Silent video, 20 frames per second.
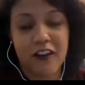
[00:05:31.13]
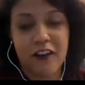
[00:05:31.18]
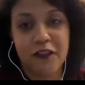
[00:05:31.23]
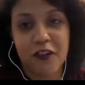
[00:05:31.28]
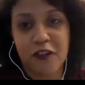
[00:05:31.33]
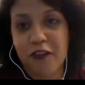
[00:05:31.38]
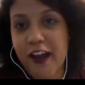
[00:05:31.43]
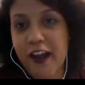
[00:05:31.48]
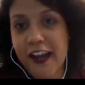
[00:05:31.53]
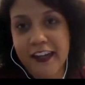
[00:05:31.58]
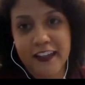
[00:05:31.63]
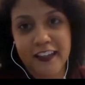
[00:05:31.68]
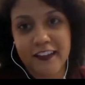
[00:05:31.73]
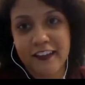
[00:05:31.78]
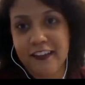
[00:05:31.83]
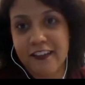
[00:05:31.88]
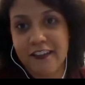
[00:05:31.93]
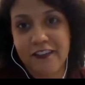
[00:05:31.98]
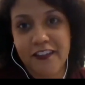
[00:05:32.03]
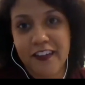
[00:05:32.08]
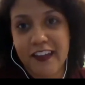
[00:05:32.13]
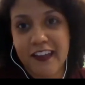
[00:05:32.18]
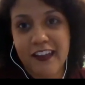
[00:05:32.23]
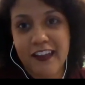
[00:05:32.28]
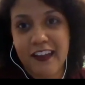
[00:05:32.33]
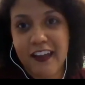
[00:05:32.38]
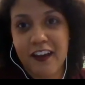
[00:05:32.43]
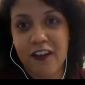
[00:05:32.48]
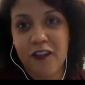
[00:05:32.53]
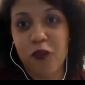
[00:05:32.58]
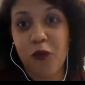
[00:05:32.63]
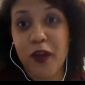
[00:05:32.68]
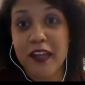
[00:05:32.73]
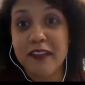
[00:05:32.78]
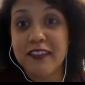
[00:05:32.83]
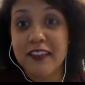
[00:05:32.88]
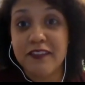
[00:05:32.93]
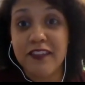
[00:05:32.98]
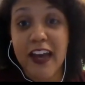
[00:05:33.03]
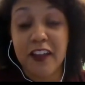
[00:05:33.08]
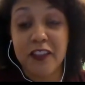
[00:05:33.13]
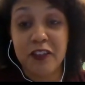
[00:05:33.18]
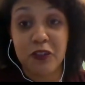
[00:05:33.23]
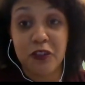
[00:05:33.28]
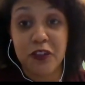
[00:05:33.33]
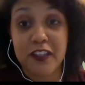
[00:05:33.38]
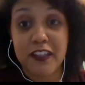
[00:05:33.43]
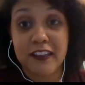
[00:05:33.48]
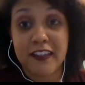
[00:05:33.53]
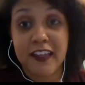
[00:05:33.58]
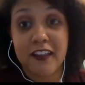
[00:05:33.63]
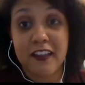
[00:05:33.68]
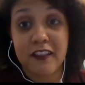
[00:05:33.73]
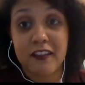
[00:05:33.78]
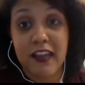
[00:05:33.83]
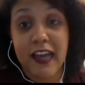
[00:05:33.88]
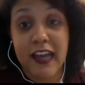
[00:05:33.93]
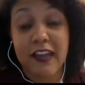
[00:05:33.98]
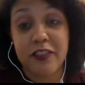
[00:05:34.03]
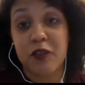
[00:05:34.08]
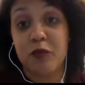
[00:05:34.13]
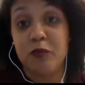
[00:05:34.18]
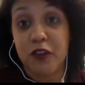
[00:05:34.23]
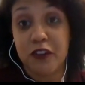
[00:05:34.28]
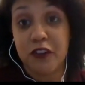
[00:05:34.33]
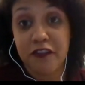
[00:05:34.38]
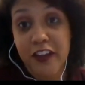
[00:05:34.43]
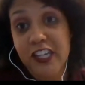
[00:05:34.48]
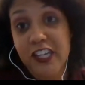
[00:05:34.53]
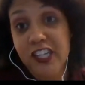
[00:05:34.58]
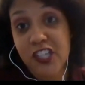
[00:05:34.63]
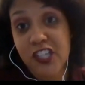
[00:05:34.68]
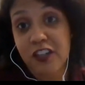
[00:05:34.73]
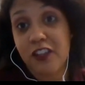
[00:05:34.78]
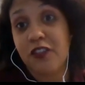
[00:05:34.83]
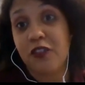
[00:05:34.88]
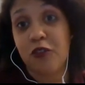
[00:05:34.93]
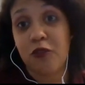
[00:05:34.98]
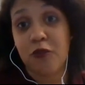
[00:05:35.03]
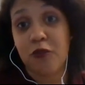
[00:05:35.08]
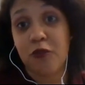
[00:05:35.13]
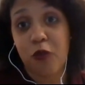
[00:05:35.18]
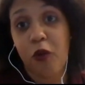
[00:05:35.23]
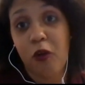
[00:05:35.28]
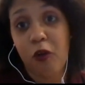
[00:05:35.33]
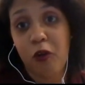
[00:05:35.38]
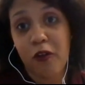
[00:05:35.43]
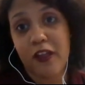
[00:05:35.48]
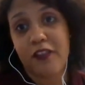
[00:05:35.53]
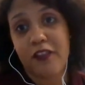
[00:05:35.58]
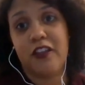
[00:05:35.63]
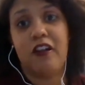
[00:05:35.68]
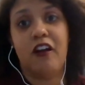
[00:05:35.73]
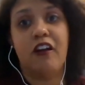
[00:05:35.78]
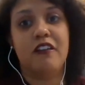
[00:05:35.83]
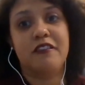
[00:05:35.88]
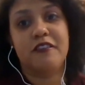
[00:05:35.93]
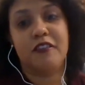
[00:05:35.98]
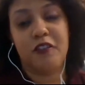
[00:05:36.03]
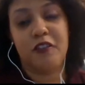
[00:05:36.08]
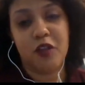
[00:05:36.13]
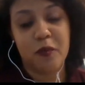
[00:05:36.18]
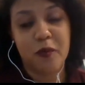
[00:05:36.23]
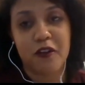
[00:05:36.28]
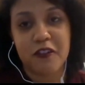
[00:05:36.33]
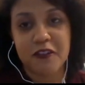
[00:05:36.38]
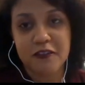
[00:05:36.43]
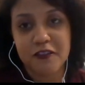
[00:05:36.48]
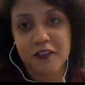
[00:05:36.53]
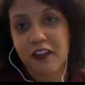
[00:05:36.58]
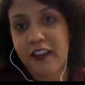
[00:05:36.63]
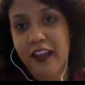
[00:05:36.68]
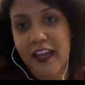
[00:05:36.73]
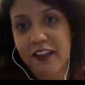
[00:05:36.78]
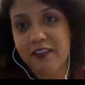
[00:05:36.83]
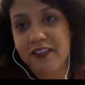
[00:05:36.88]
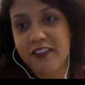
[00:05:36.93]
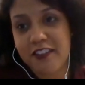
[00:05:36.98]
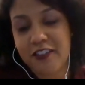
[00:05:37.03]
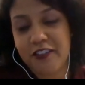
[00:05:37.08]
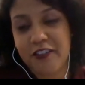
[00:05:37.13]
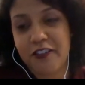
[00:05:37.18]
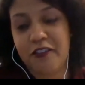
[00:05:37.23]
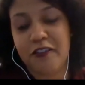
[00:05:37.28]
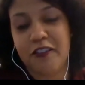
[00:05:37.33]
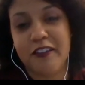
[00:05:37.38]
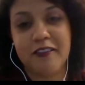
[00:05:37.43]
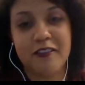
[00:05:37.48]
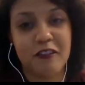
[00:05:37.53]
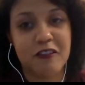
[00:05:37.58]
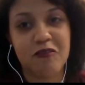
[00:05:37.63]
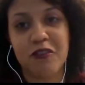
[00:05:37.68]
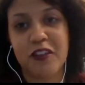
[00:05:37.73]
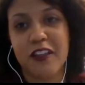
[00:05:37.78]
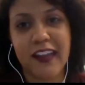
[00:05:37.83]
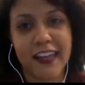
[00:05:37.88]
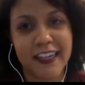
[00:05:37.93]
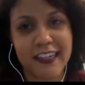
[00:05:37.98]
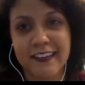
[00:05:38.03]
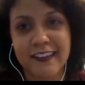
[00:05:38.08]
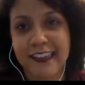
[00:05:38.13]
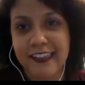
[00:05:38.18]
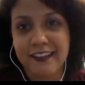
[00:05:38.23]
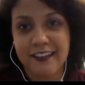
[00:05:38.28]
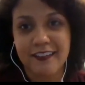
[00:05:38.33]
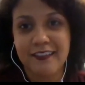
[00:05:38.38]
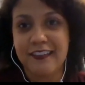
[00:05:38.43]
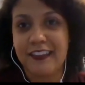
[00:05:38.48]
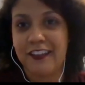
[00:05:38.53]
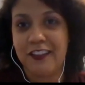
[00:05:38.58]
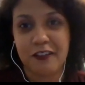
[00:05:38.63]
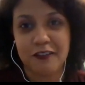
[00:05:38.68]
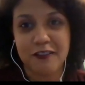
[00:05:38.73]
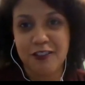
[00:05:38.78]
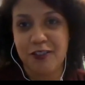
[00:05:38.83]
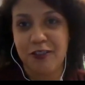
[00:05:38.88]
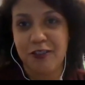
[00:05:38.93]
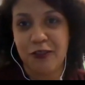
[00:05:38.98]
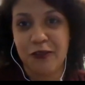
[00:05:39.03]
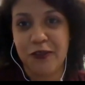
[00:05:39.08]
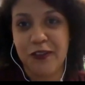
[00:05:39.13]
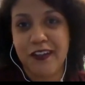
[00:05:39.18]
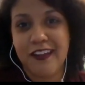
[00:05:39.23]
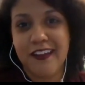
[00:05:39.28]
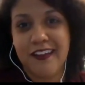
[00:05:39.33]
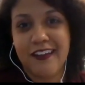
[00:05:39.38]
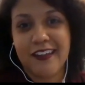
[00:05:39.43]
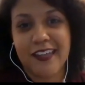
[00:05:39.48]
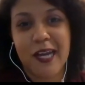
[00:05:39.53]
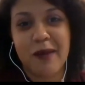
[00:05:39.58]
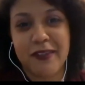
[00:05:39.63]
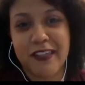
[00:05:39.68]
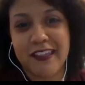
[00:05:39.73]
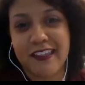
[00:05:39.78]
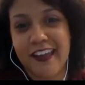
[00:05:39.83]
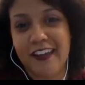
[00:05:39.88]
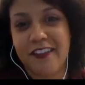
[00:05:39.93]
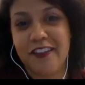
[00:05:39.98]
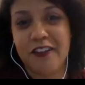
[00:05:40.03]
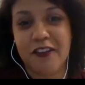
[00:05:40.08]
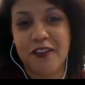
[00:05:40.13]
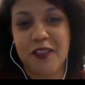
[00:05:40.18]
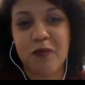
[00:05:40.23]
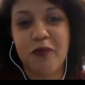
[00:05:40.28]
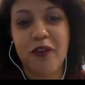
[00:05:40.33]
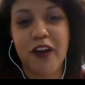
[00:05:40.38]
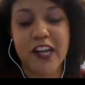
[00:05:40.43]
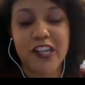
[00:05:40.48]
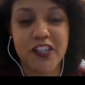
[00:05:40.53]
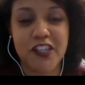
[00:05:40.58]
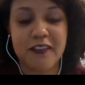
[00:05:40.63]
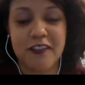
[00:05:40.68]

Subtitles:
variety of ways of how they're looking at their profession and their role, and then also their personal lives too. And so it's really kind of neat to see those two come together in the projects